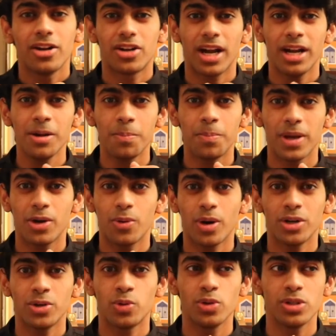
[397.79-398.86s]
try to pick
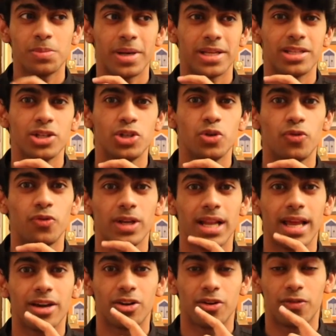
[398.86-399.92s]
one whose message you feel
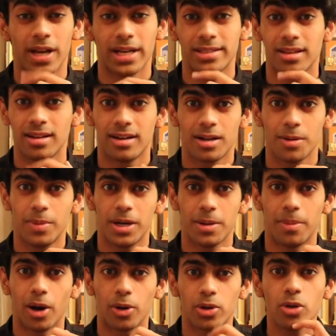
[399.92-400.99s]
like reflects a little bit
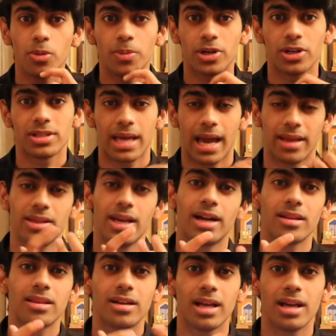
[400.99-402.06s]
about you, because at the
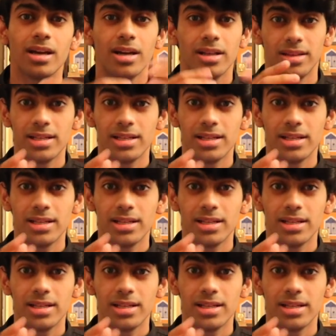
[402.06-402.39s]
end of the day,